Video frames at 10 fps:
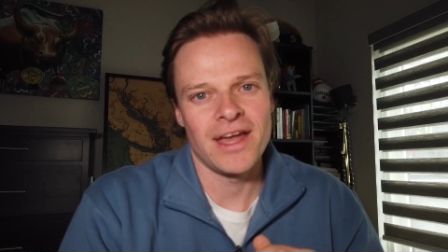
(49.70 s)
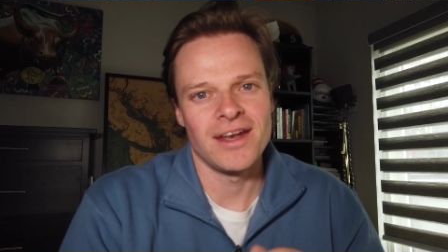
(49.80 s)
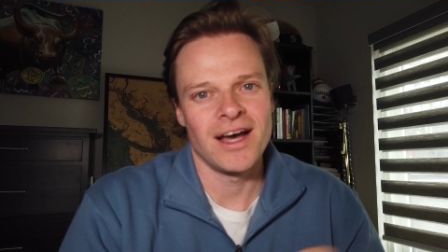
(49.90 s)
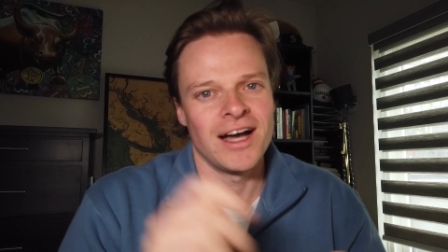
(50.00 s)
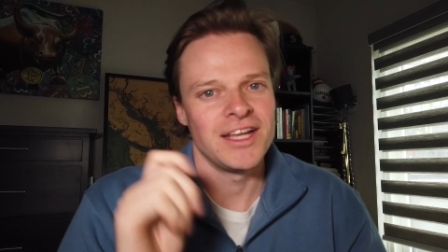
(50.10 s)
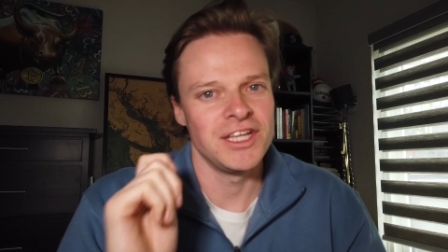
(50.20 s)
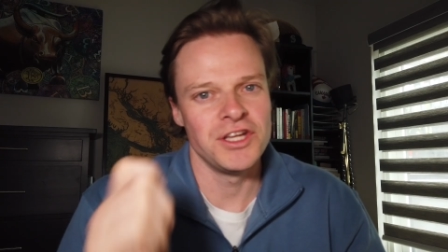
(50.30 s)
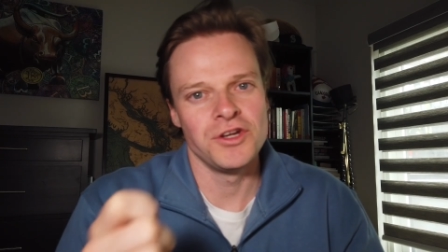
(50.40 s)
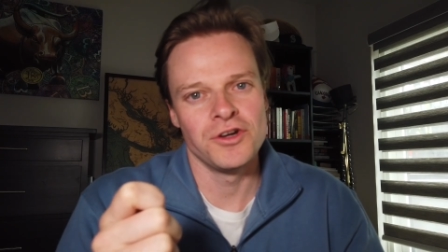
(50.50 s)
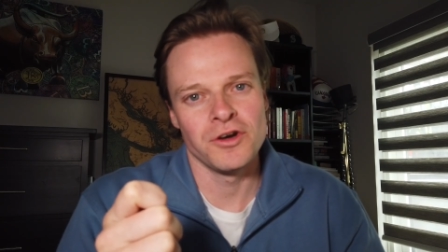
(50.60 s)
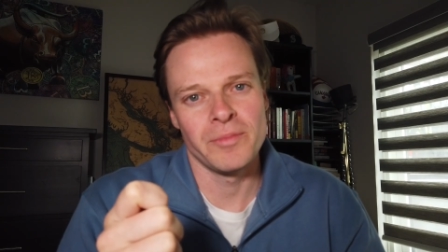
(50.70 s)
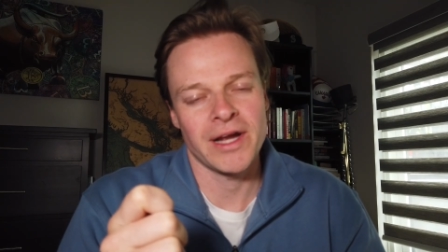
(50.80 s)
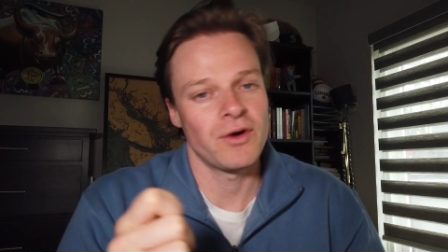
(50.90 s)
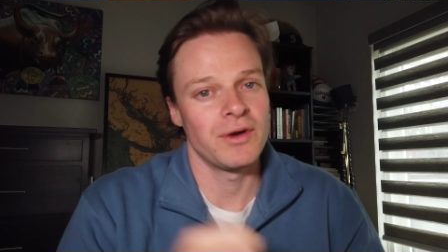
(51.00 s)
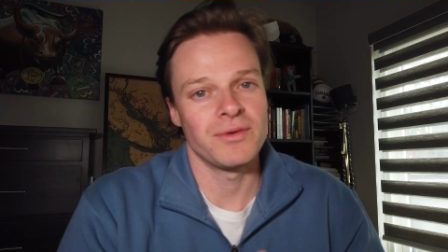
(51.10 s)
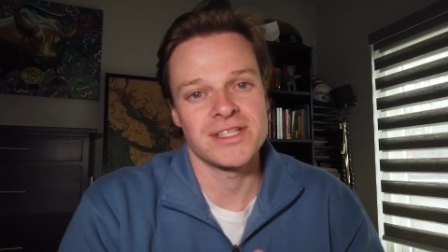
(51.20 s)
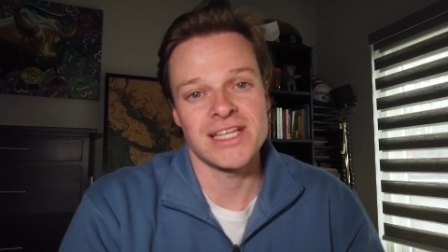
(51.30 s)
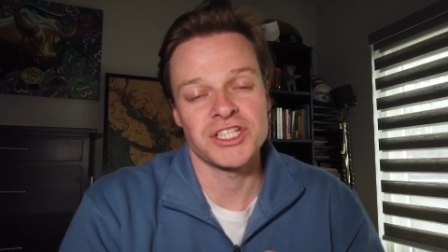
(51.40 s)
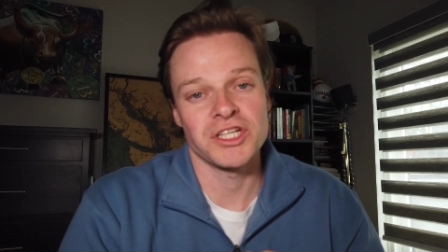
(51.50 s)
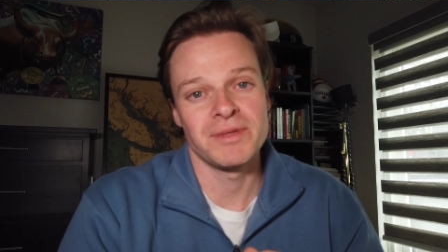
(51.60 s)
then your Bitcoin would
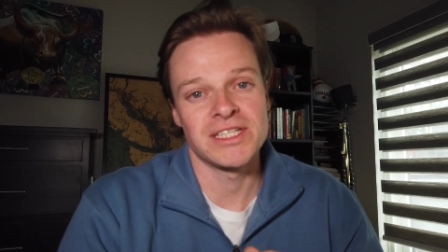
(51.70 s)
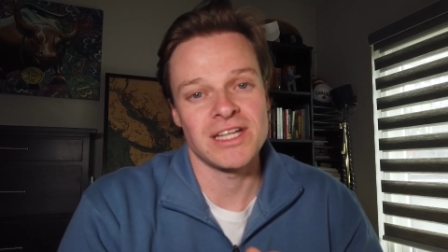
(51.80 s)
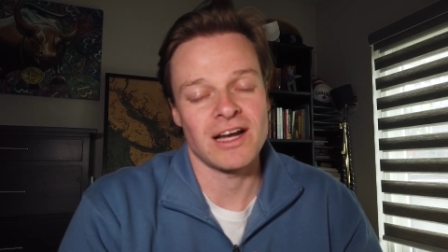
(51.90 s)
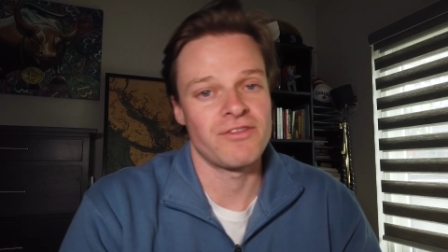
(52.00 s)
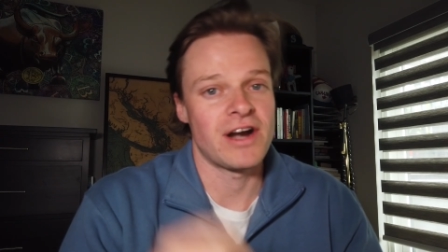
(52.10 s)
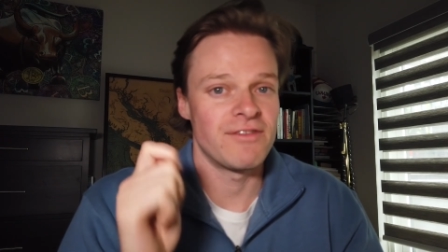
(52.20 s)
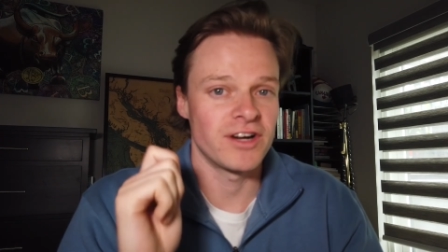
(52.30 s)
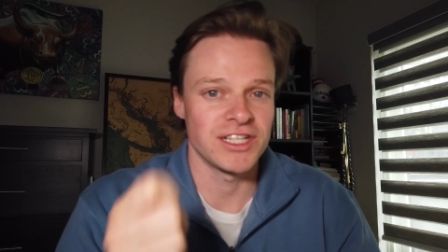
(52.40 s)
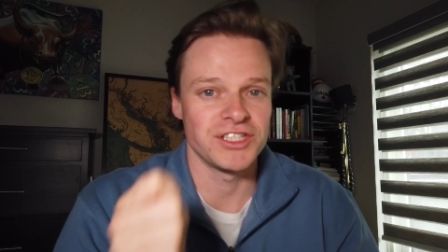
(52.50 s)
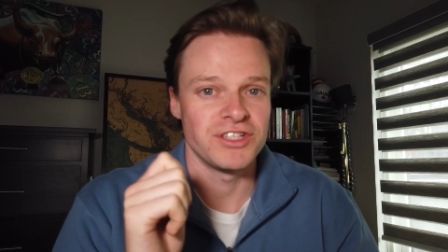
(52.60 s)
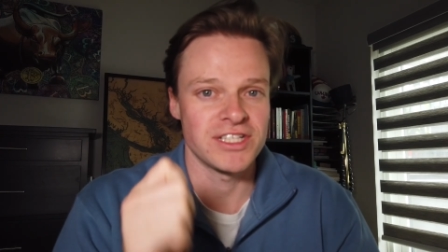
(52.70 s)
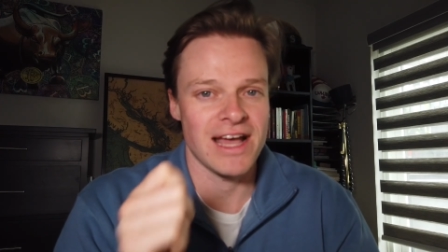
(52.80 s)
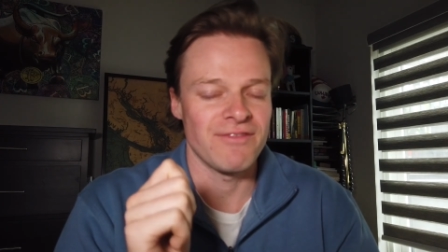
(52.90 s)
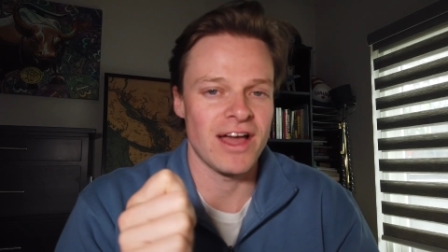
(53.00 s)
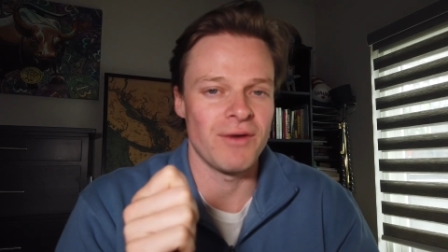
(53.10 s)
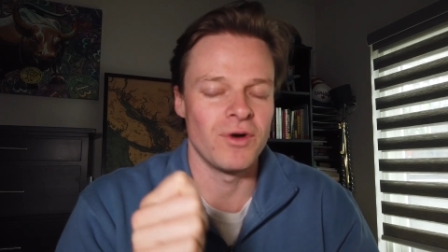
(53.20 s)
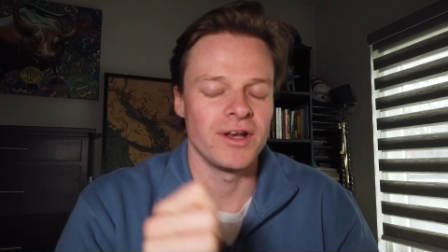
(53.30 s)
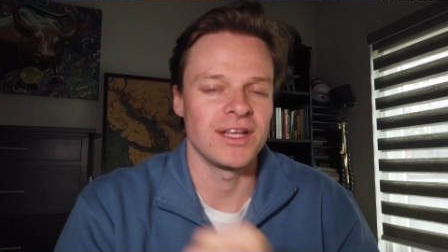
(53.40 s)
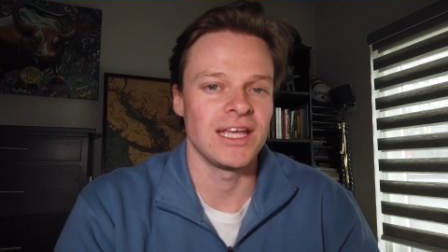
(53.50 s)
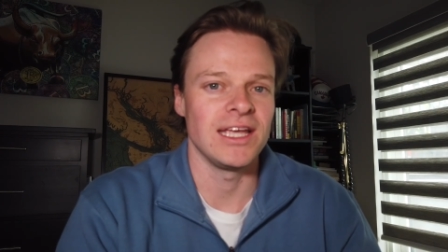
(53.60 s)
essentially be stuck forever because you just have that
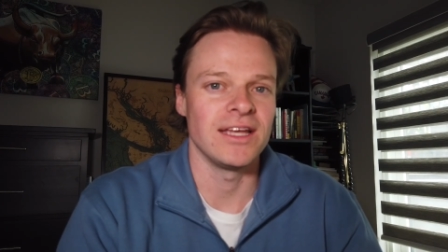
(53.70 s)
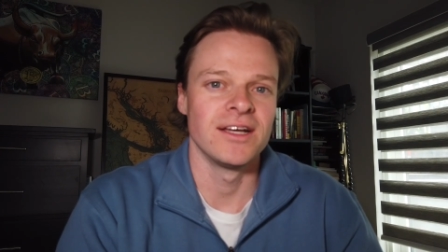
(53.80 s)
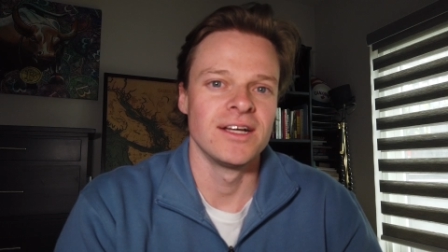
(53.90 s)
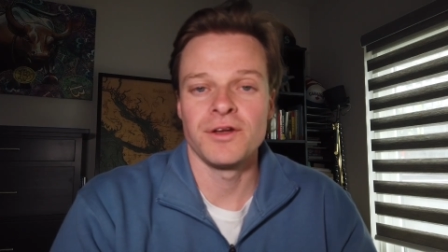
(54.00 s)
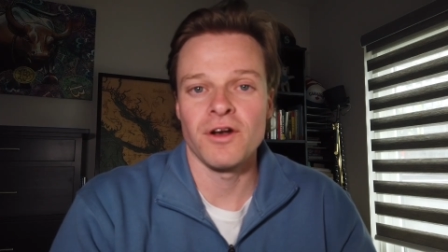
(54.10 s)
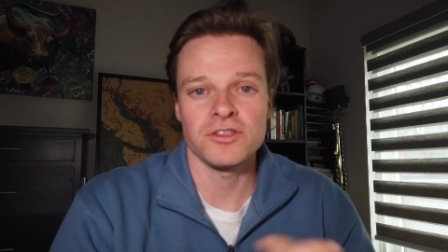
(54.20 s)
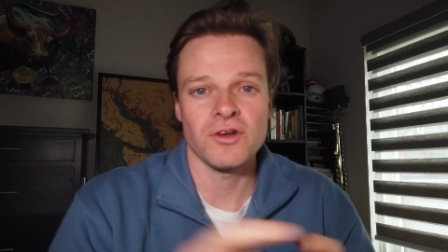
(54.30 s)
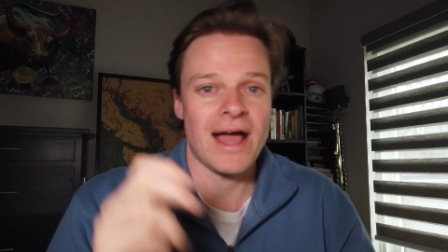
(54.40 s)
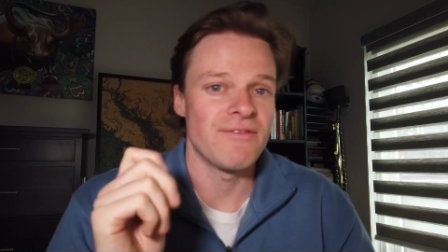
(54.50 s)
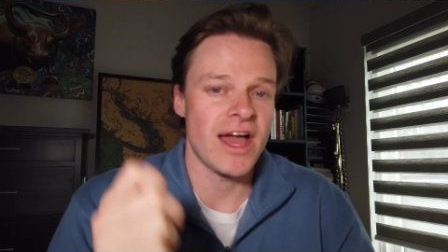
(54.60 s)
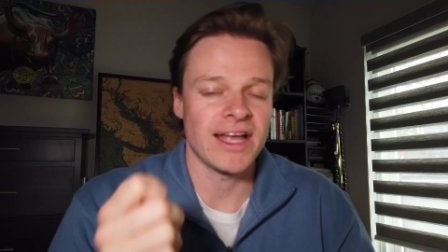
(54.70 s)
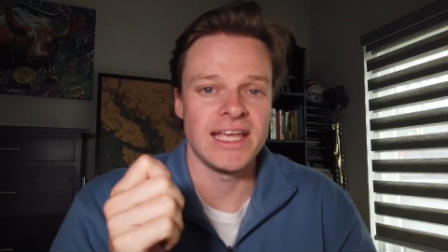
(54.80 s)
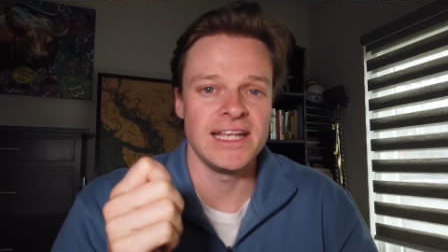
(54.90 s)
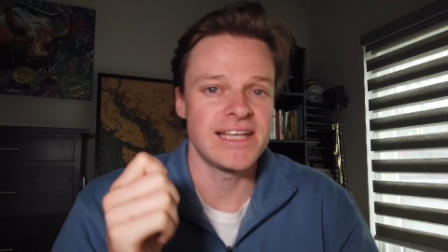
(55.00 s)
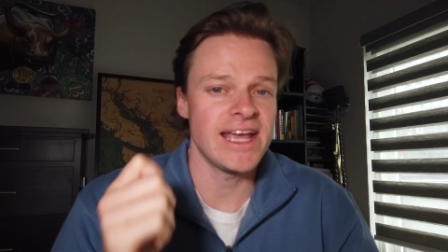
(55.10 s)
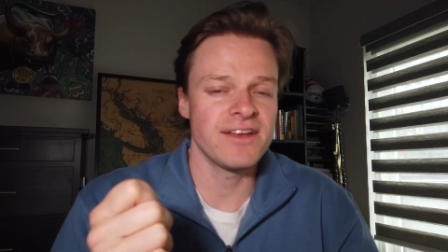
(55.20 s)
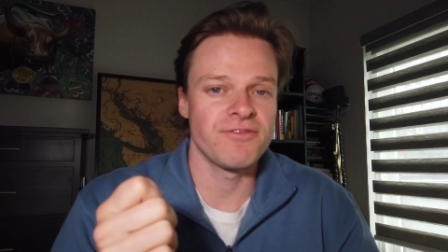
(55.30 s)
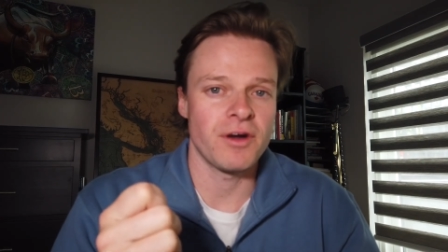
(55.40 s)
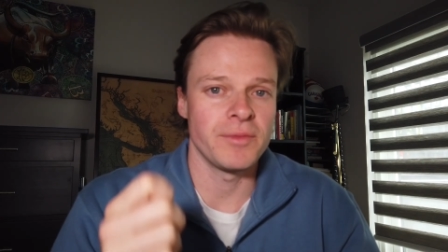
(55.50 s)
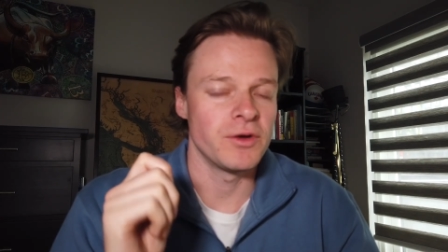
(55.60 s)
one key. You could also have that key
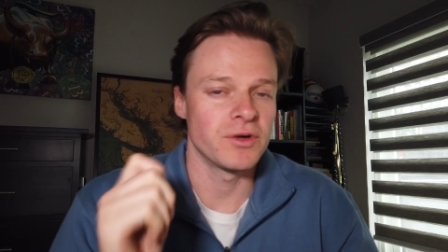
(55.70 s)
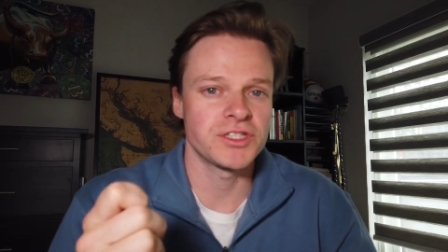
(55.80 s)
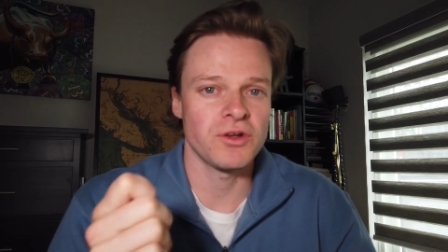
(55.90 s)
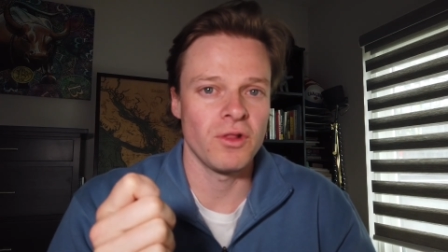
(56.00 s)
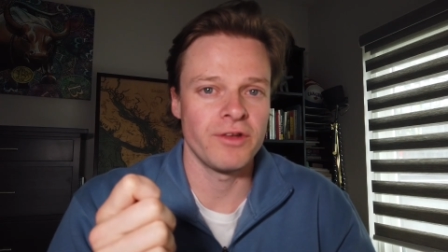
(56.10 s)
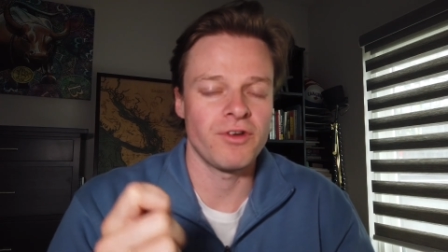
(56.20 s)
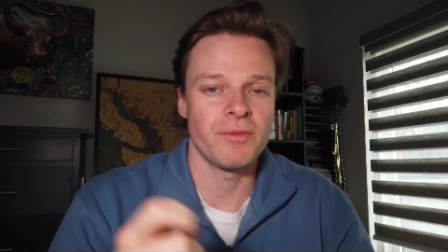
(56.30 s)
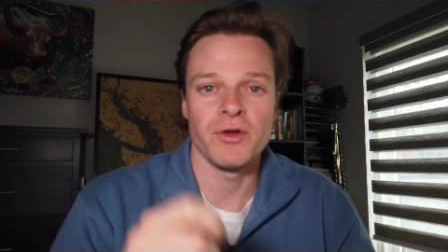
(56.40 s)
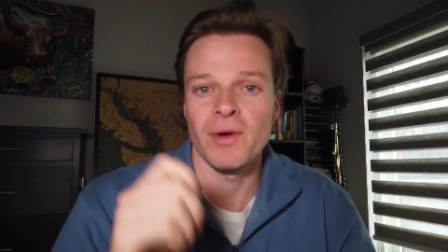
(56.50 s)
taken from you or stolen from